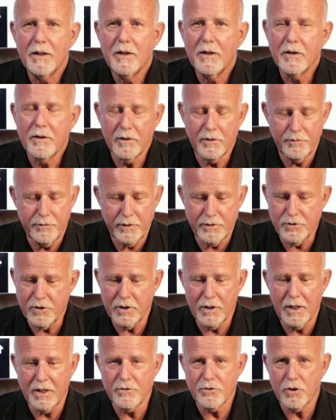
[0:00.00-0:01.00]
the
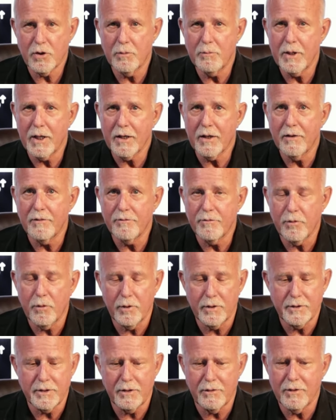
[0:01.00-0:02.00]
physiological makeup
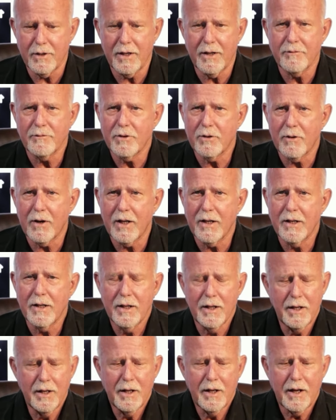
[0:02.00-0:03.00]
for it. They don't have the right.
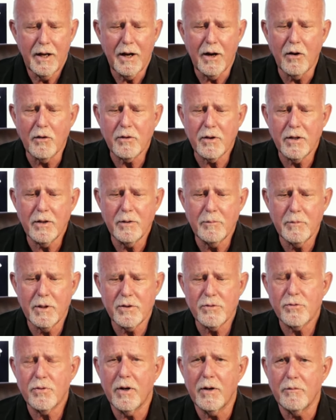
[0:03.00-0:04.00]
How can you
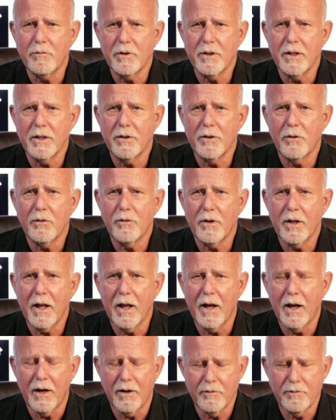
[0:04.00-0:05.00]
menstruate when you don't
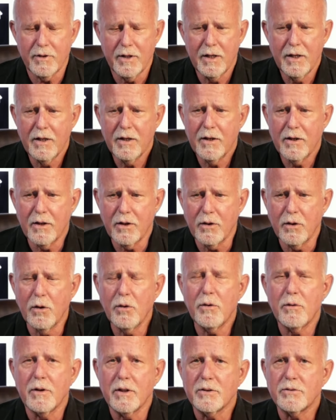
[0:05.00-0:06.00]
have a
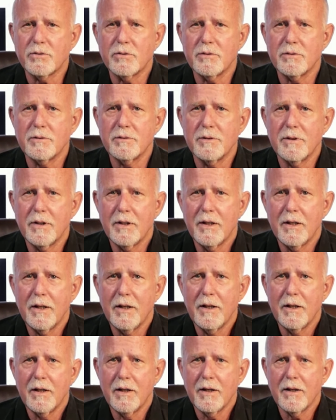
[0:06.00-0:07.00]
uterus?
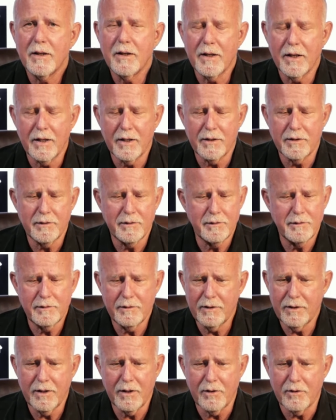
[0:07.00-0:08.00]
And
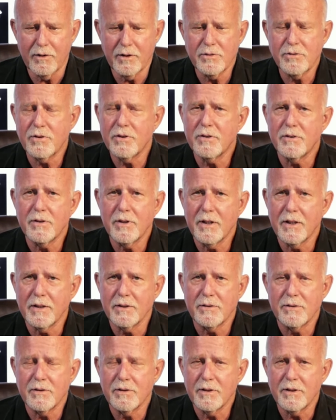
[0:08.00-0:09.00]

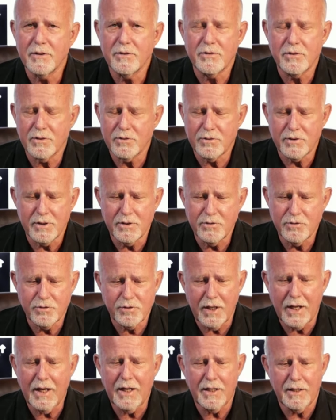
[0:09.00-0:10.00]
it's just
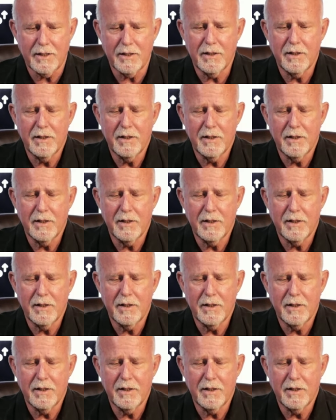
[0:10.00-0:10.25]
insane.